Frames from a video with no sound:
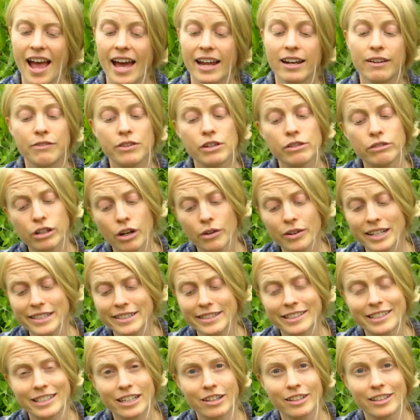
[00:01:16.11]
And if you don't
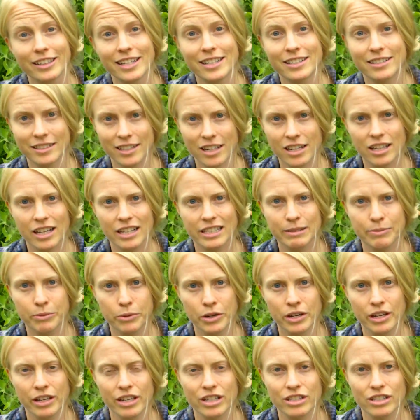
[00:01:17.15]
necessarily see that
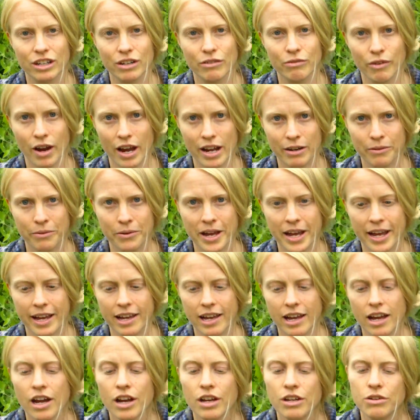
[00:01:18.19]
sporulation right away,